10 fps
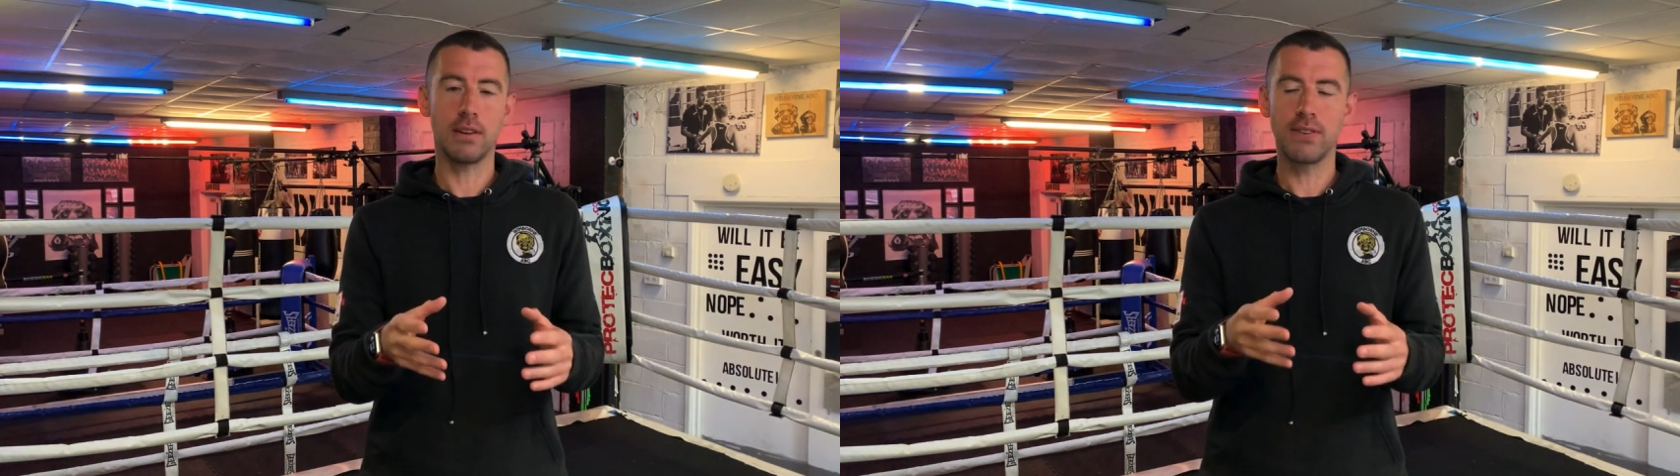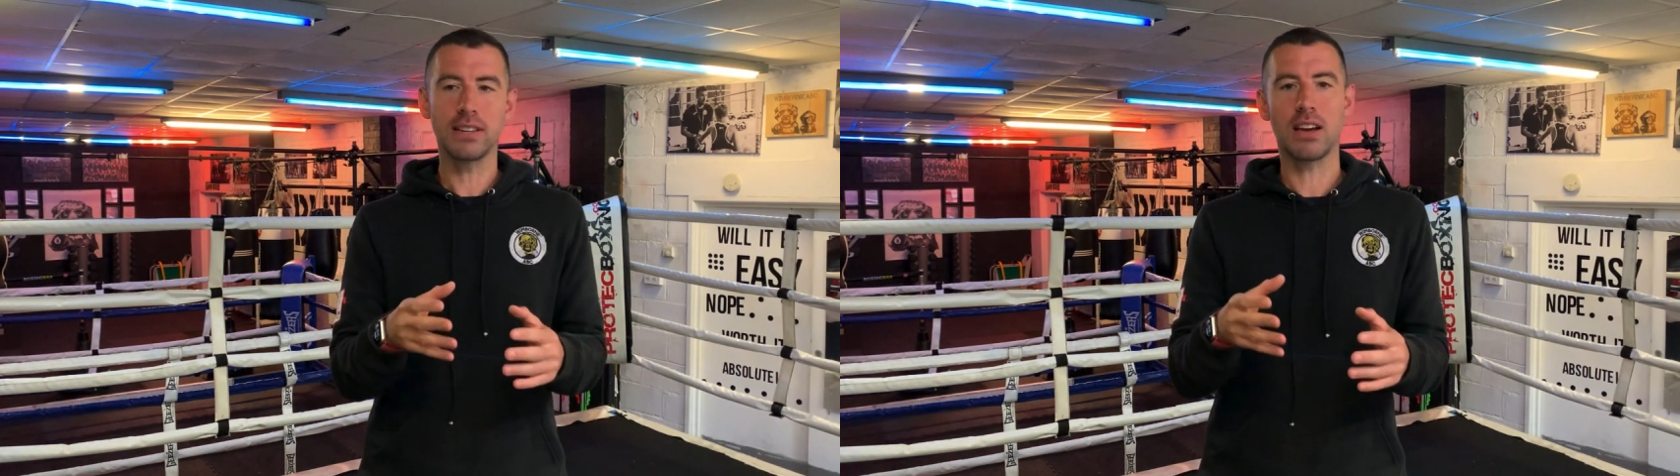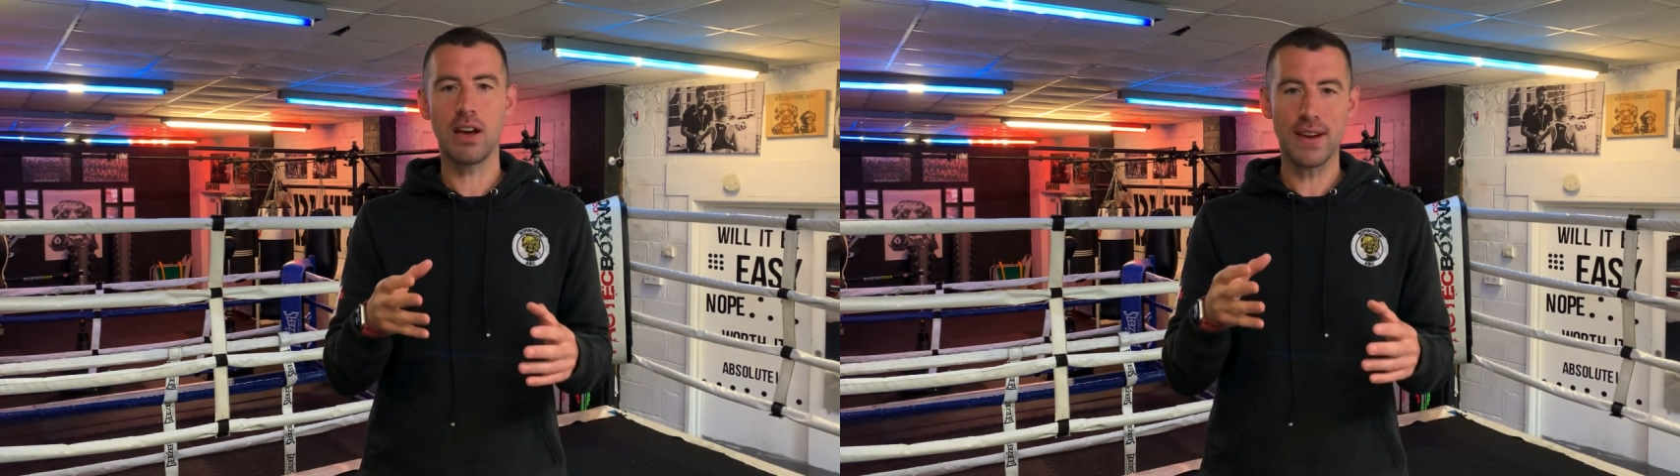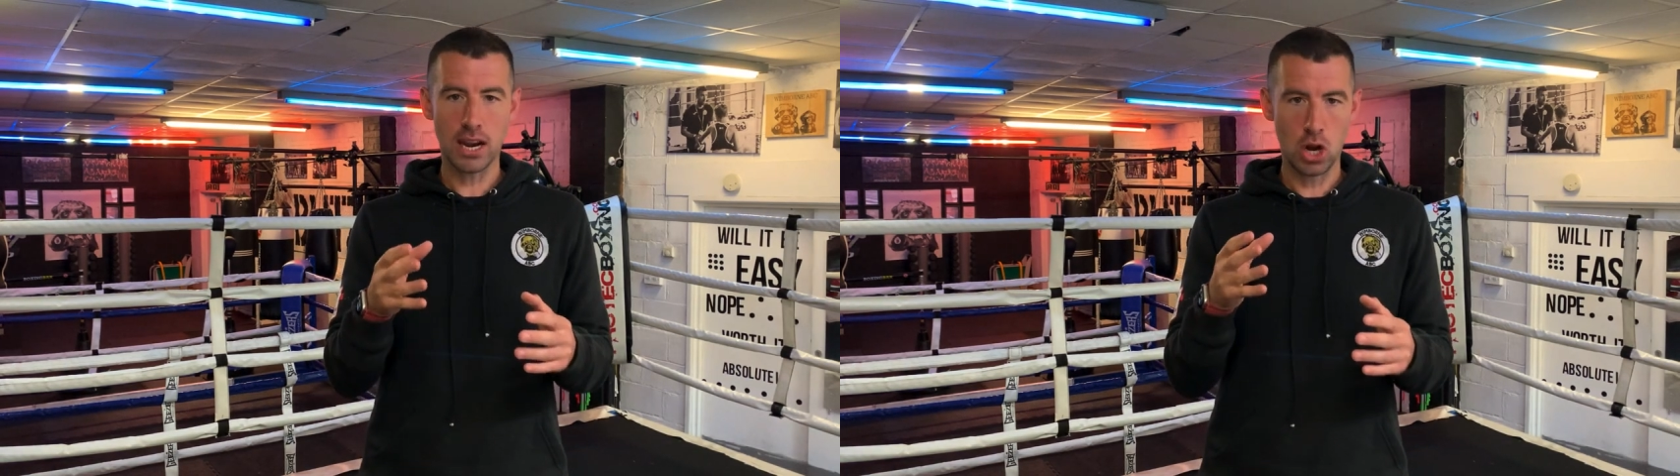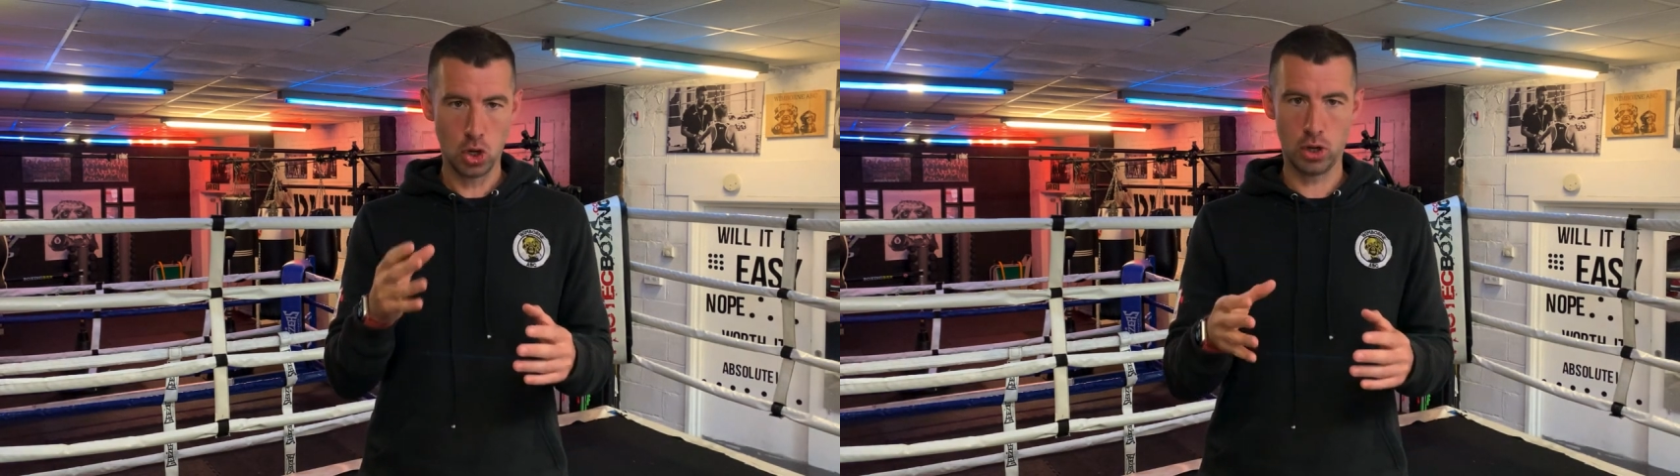In fact, I've had
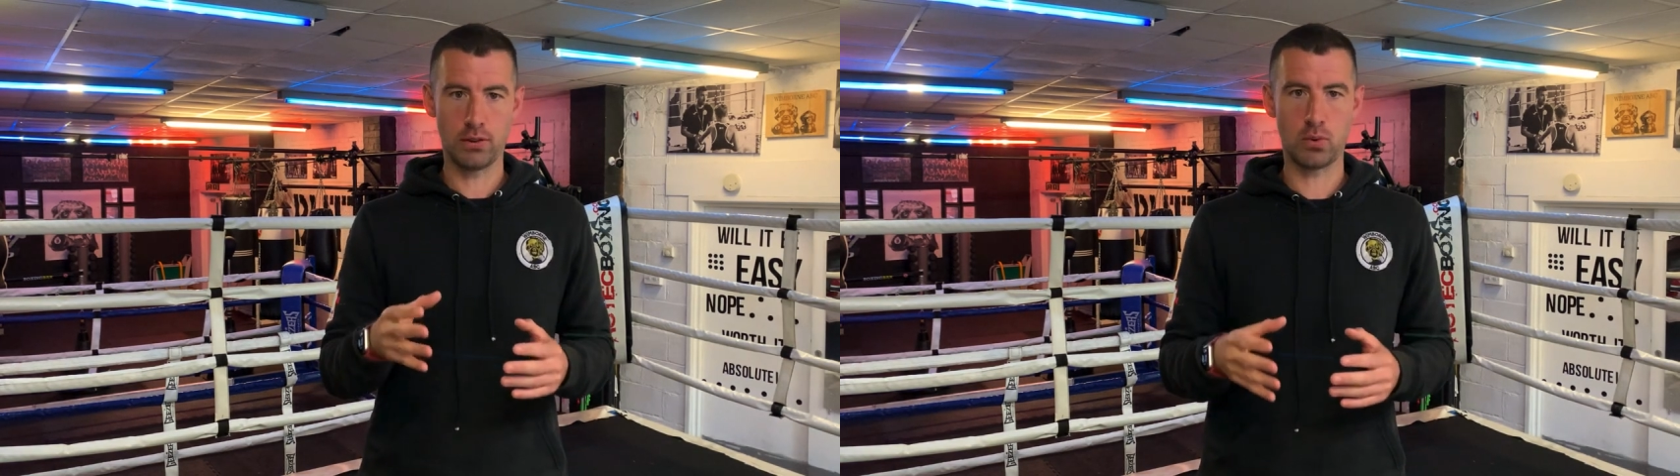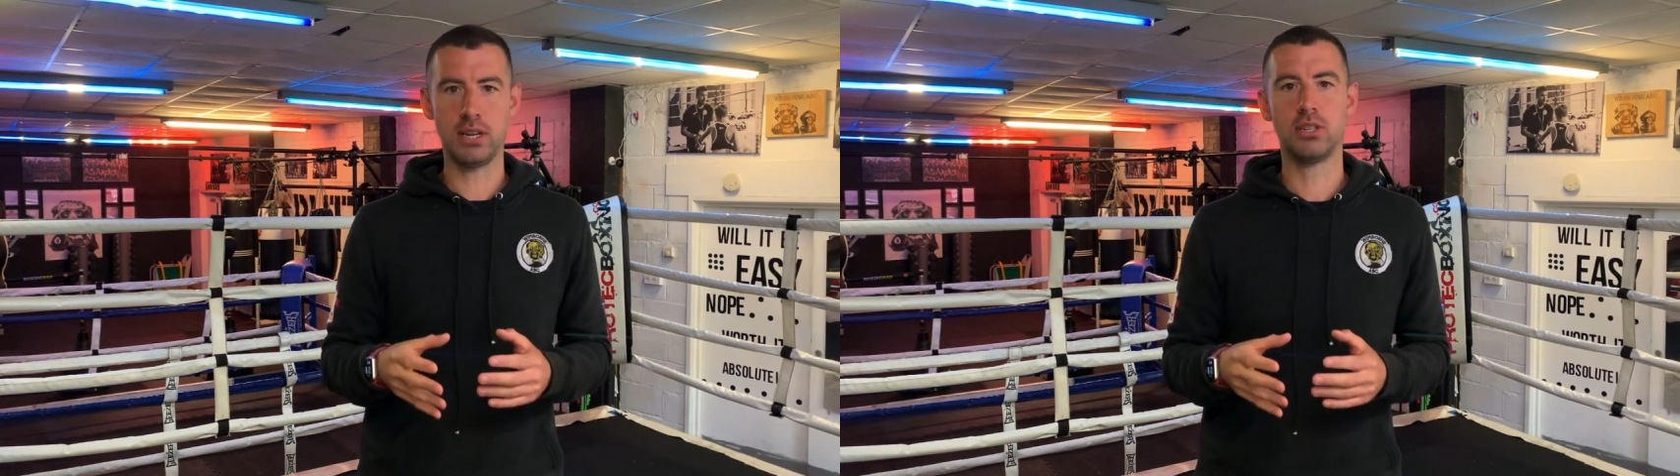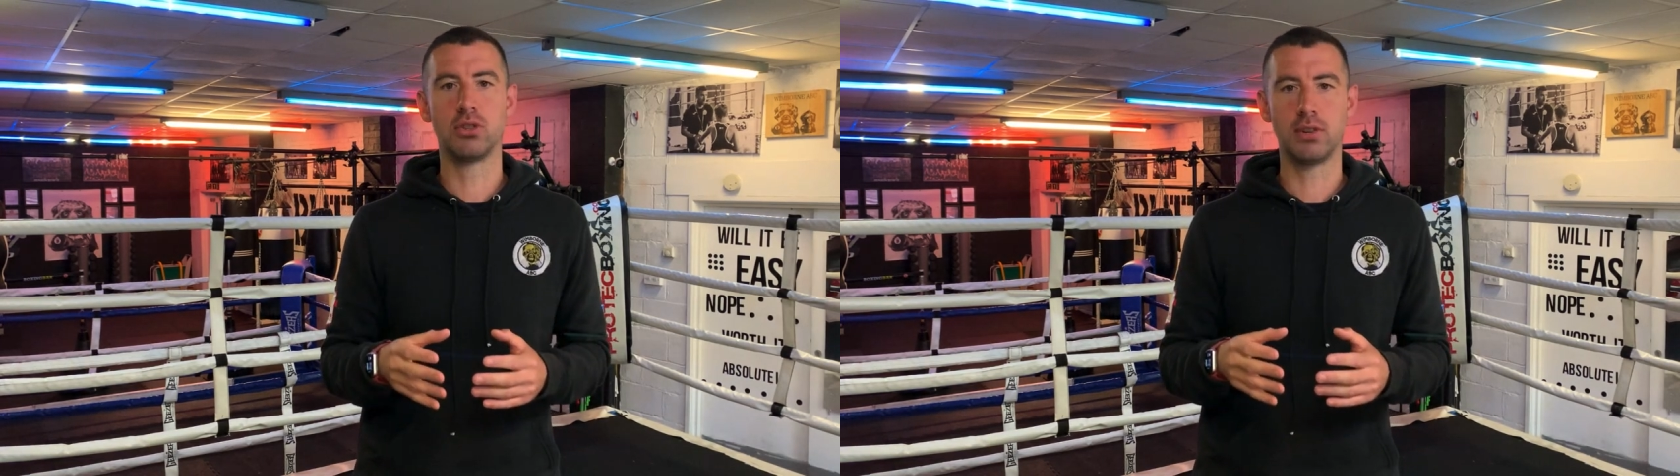a lot of questions